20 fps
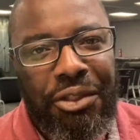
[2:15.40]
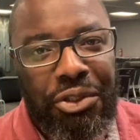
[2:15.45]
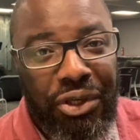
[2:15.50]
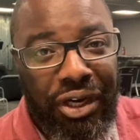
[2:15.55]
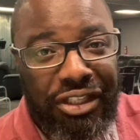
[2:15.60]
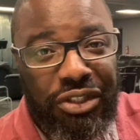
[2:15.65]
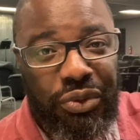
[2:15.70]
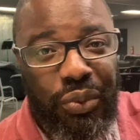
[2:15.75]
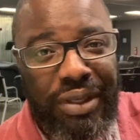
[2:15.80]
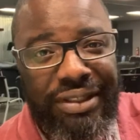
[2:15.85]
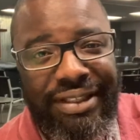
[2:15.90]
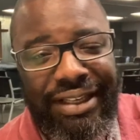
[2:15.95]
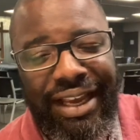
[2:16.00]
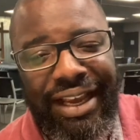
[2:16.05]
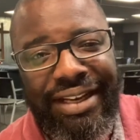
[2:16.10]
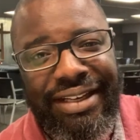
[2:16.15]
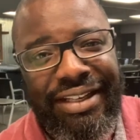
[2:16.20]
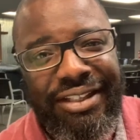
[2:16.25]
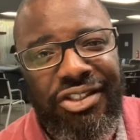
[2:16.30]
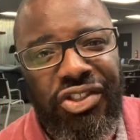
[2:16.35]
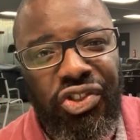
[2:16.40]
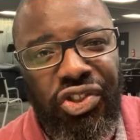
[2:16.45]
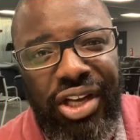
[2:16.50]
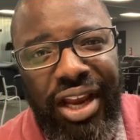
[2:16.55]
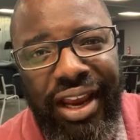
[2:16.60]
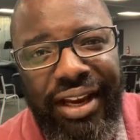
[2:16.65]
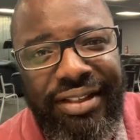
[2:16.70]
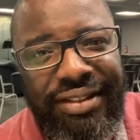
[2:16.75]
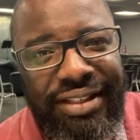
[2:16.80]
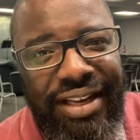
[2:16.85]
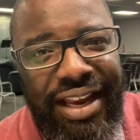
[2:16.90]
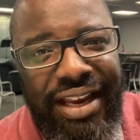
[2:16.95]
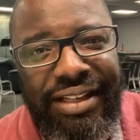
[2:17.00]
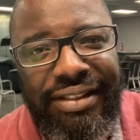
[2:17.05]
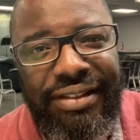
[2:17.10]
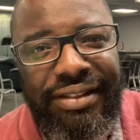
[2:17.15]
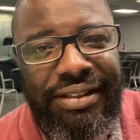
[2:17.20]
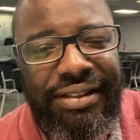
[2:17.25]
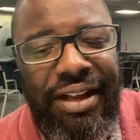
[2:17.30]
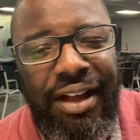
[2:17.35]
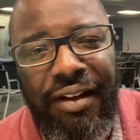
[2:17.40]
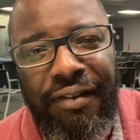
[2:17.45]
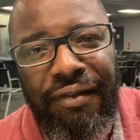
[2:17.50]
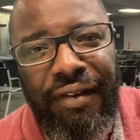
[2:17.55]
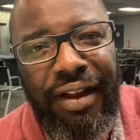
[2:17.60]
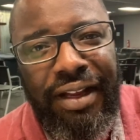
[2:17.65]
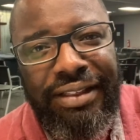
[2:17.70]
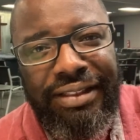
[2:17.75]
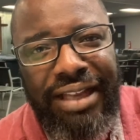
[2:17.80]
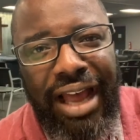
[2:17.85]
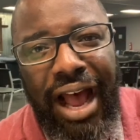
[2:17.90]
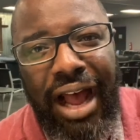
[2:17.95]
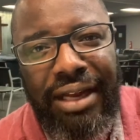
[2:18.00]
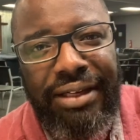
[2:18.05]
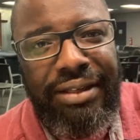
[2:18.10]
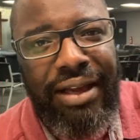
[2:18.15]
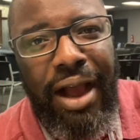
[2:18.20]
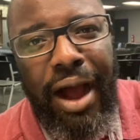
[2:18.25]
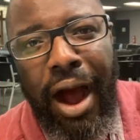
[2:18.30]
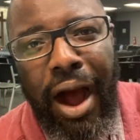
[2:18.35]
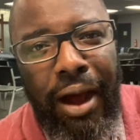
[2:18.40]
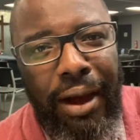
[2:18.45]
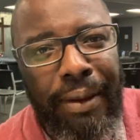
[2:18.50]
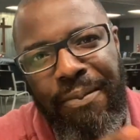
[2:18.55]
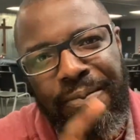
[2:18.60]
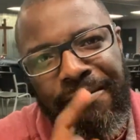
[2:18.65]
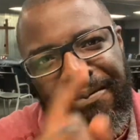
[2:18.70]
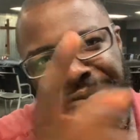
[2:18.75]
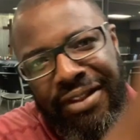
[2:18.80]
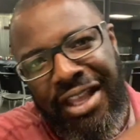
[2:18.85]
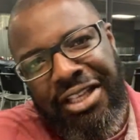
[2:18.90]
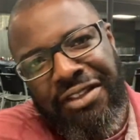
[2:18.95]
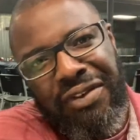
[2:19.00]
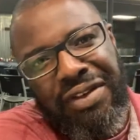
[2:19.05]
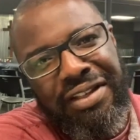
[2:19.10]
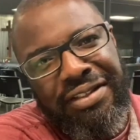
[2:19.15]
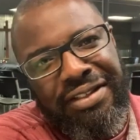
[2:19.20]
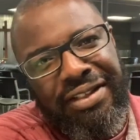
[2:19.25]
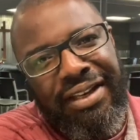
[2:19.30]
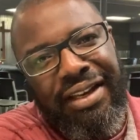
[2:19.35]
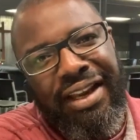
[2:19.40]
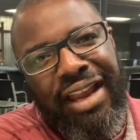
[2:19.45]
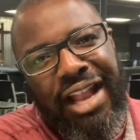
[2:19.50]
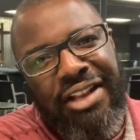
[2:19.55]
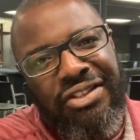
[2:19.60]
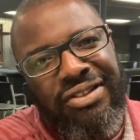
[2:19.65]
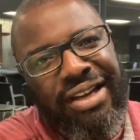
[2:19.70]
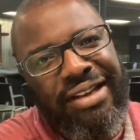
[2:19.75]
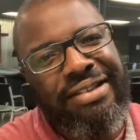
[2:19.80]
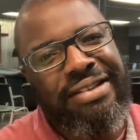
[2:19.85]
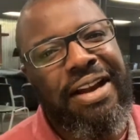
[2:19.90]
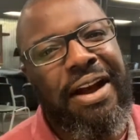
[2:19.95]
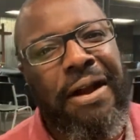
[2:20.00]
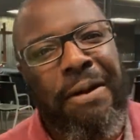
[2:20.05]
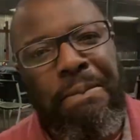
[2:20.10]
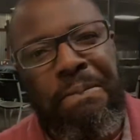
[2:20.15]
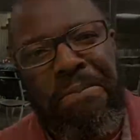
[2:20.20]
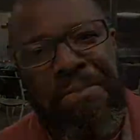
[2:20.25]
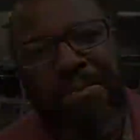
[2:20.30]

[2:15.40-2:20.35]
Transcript: address once again is shagsandstuff.com. Thanks for listening. Catch you next time.